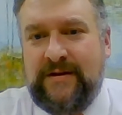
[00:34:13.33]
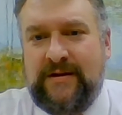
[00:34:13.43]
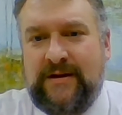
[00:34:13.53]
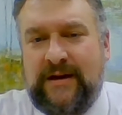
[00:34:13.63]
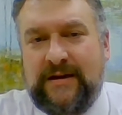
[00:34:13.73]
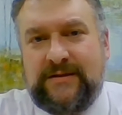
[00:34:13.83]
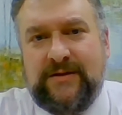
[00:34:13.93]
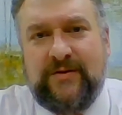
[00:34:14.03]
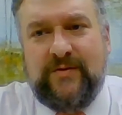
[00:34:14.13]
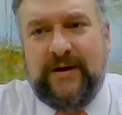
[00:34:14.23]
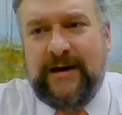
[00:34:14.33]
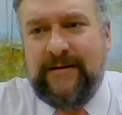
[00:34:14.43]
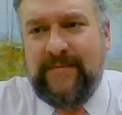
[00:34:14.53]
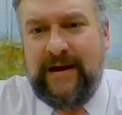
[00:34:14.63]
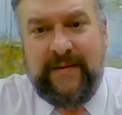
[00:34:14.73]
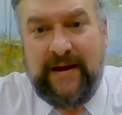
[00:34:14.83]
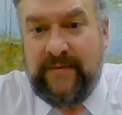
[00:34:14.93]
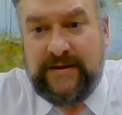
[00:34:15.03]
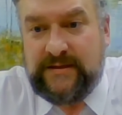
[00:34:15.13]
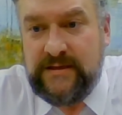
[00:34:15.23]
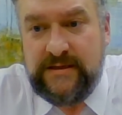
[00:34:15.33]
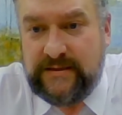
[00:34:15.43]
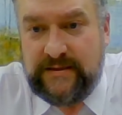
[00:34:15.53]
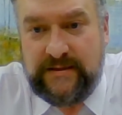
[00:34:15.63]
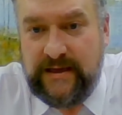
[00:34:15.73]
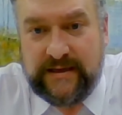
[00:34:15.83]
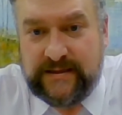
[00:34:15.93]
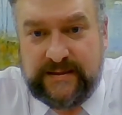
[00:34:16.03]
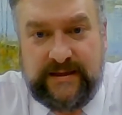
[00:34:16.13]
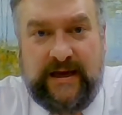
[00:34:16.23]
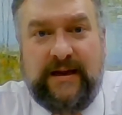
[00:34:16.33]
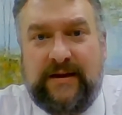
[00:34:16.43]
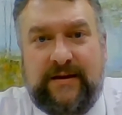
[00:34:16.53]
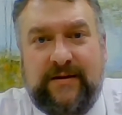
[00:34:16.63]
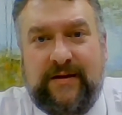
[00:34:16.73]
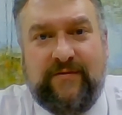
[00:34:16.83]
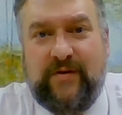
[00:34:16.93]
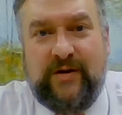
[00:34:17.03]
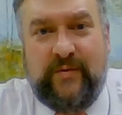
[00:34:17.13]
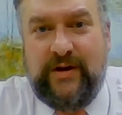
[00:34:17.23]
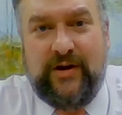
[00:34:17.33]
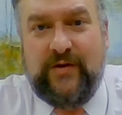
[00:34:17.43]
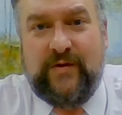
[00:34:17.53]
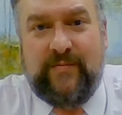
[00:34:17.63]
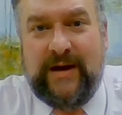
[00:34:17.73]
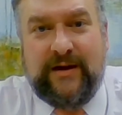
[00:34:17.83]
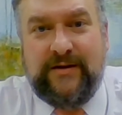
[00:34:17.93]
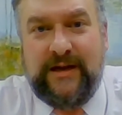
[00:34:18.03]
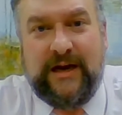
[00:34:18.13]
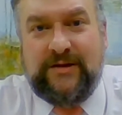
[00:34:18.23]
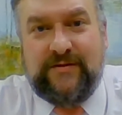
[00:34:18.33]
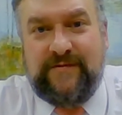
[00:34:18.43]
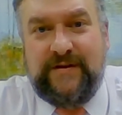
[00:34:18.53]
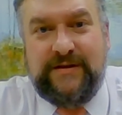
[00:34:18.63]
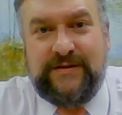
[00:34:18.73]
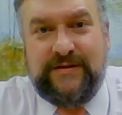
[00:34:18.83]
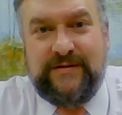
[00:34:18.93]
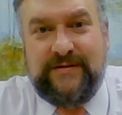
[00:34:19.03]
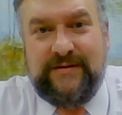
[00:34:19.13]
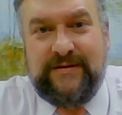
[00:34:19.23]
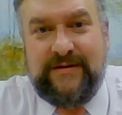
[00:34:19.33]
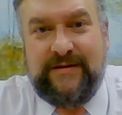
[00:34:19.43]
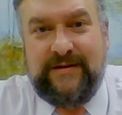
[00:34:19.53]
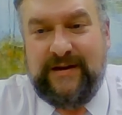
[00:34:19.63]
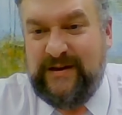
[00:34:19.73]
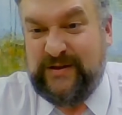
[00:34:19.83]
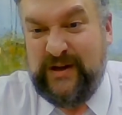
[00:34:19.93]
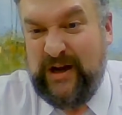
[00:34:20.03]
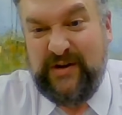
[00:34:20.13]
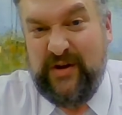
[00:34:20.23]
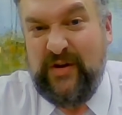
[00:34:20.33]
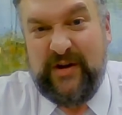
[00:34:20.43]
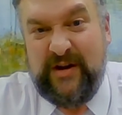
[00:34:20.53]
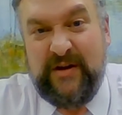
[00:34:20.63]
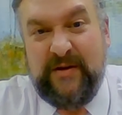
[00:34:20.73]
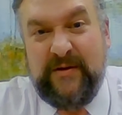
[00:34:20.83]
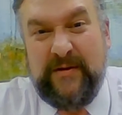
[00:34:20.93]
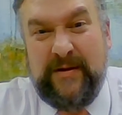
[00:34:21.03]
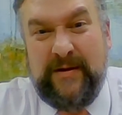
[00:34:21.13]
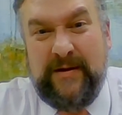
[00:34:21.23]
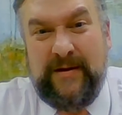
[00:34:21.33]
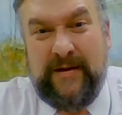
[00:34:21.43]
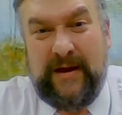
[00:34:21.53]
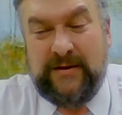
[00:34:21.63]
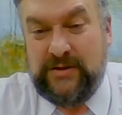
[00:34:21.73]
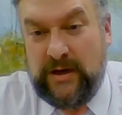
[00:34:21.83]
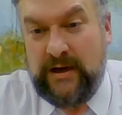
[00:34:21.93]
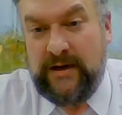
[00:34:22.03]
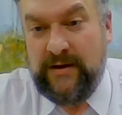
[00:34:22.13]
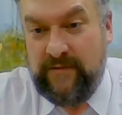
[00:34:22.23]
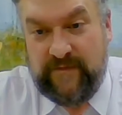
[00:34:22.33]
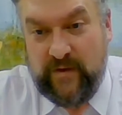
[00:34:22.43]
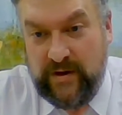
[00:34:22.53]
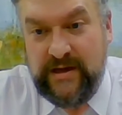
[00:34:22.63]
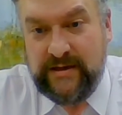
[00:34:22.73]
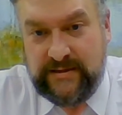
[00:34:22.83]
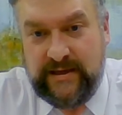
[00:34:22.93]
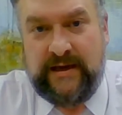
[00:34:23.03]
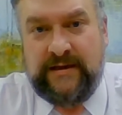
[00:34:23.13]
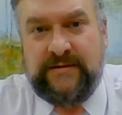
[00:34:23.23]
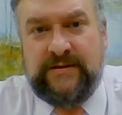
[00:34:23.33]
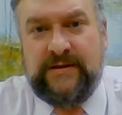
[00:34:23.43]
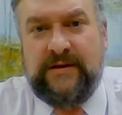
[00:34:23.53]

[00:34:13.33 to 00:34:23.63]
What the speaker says: And this is the extent of what we know about Diotrephes. And it's not good. And John fully intends